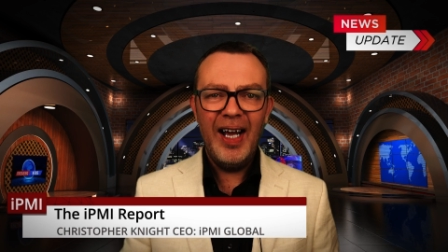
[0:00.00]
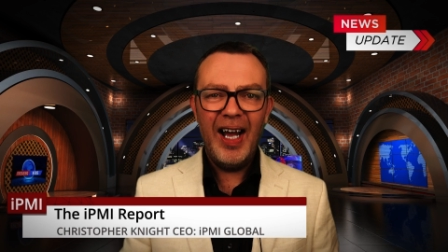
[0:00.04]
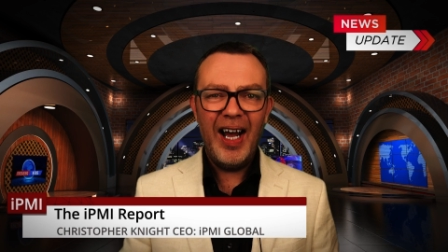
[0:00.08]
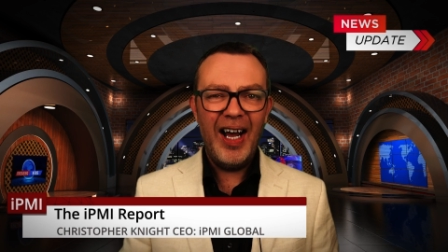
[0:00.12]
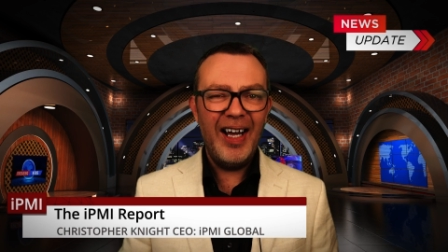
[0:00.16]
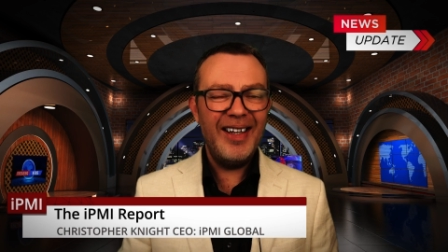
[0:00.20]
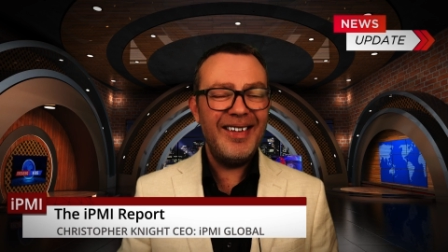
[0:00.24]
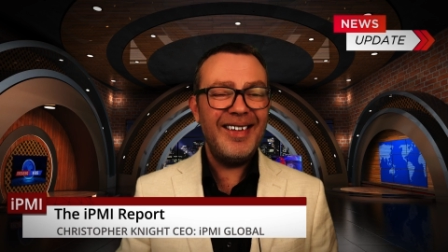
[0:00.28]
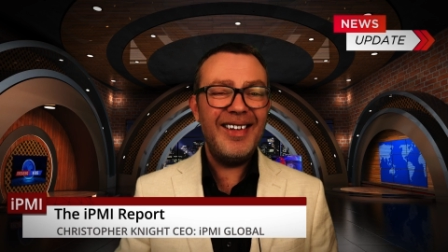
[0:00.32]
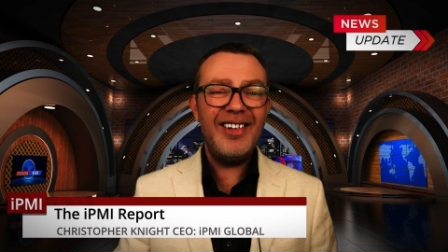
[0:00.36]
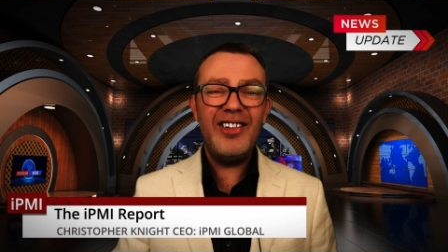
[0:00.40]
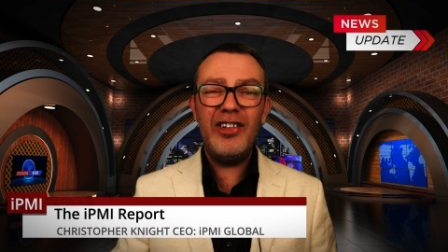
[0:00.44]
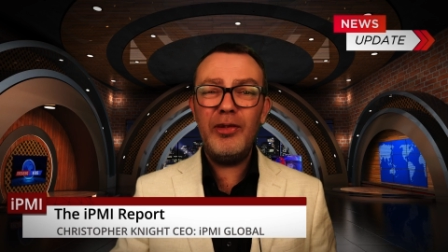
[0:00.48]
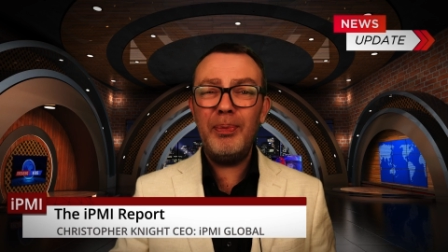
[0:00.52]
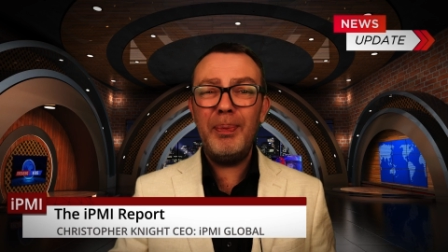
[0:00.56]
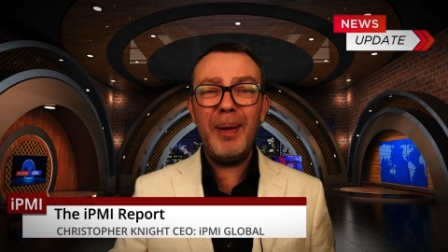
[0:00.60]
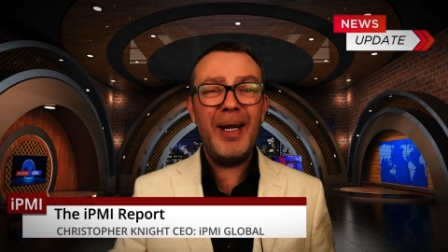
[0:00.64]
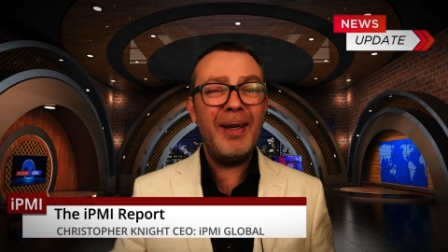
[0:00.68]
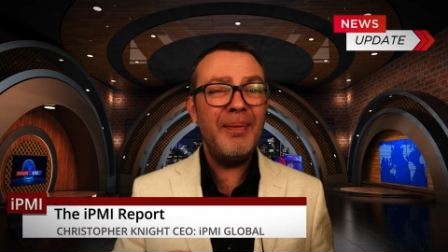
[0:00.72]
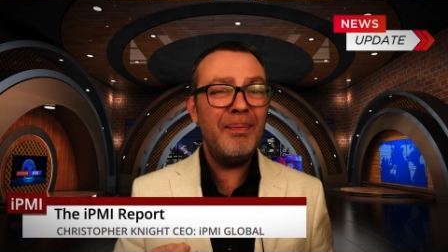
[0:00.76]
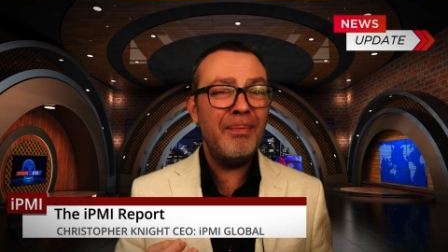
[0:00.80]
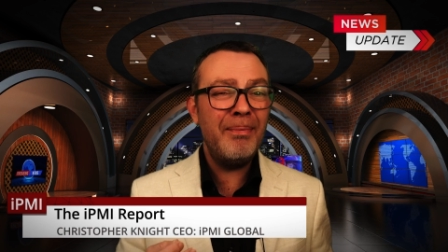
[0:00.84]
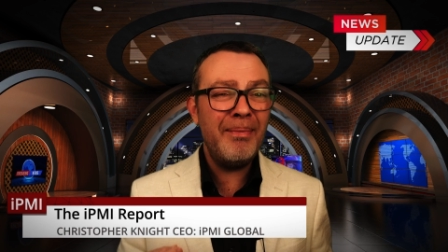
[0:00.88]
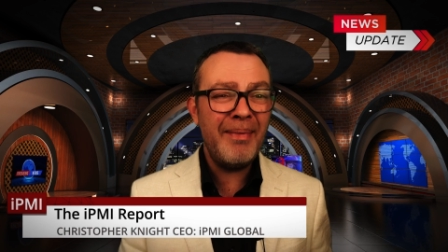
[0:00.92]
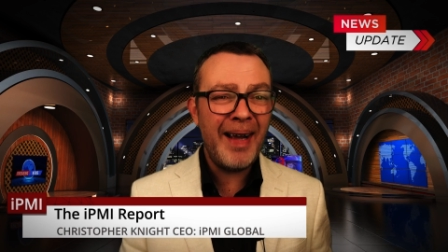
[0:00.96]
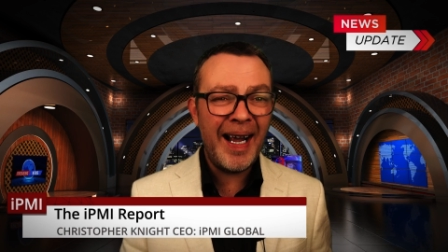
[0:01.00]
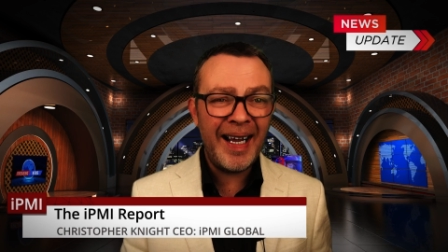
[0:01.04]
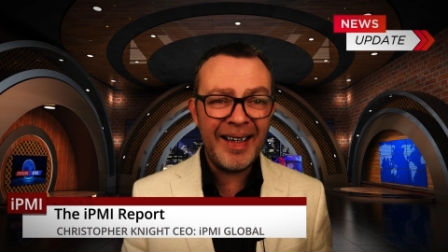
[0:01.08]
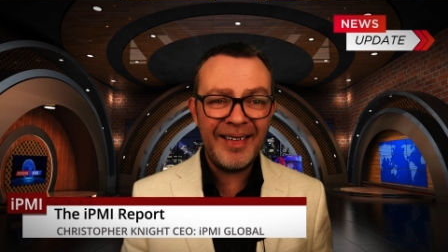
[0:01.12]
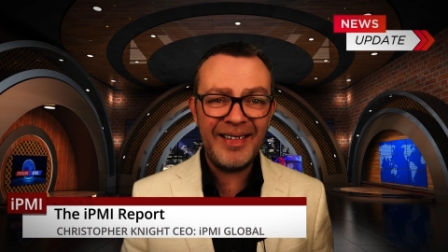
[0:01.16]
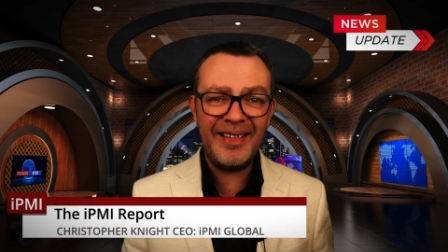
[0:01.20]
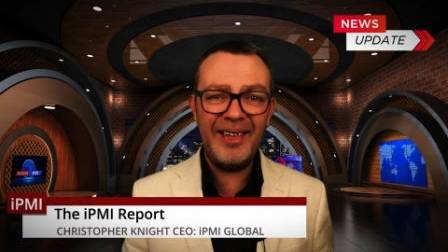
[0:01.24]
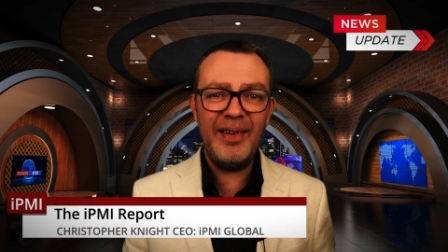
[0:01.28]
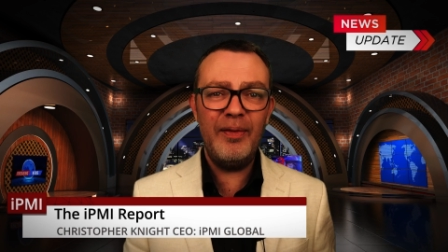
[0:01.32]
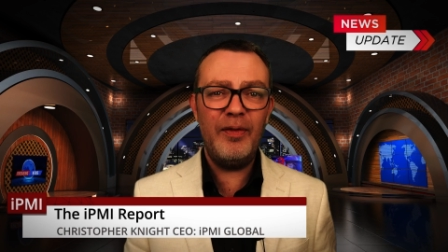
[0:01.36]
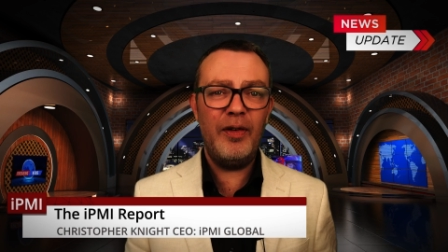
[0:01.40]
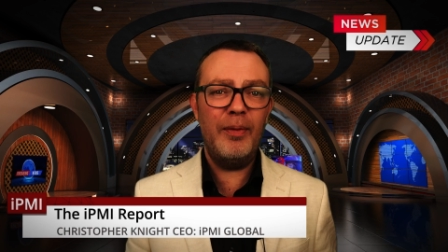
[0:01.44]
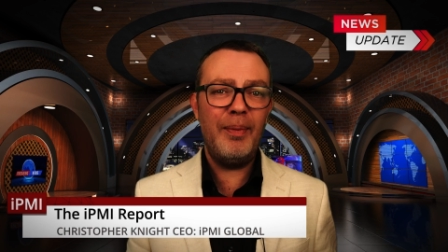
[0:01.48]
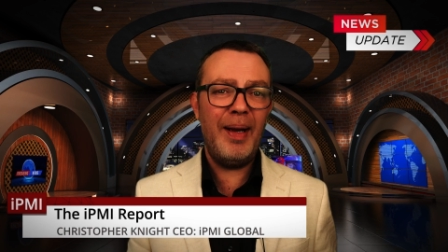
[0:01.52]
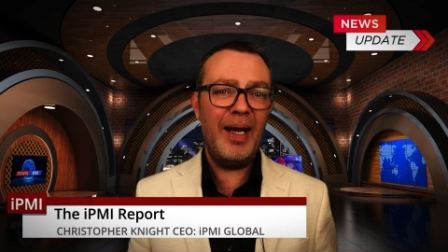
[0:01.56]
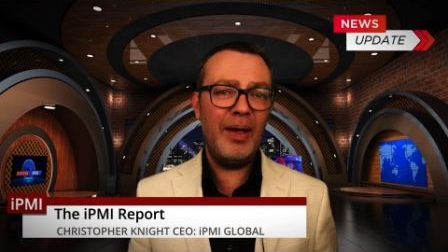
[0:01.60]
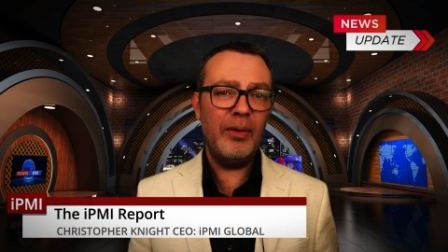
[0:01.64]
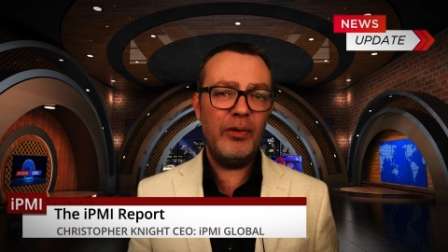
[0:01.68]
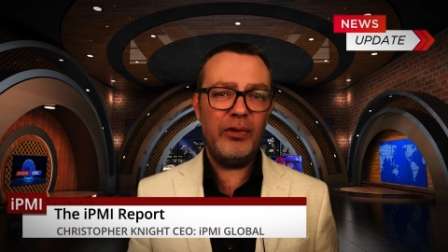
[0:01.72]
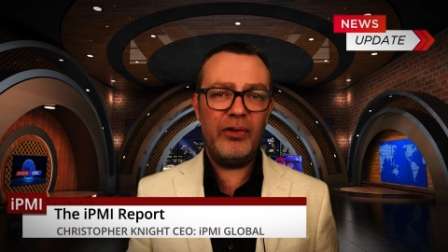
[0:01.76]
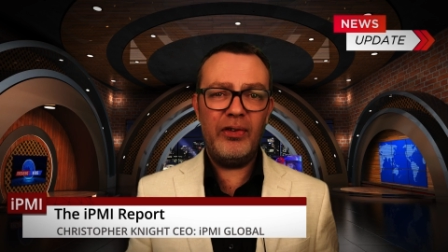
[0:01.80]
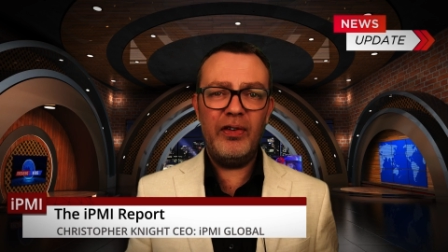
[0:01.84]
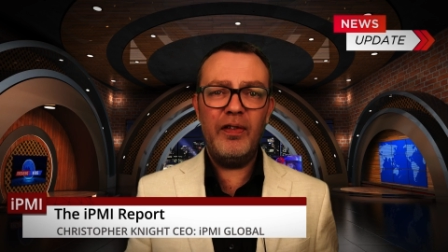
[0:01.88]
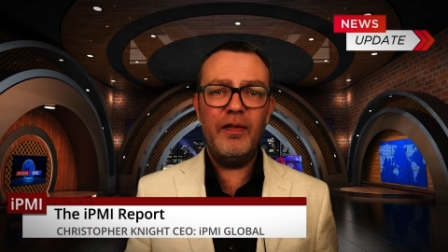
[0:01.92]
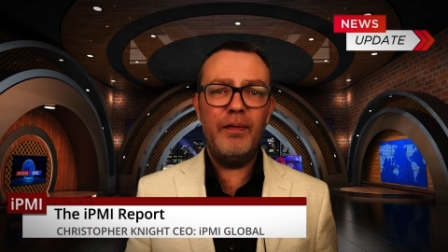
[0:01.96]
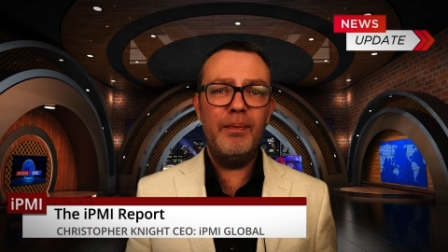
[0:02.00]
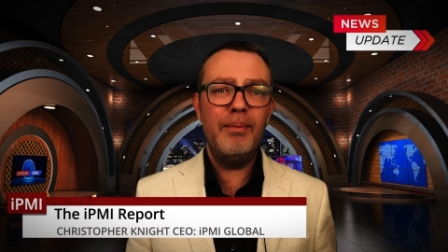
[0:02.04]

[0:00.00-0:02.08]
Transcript: and they spend massive amounts of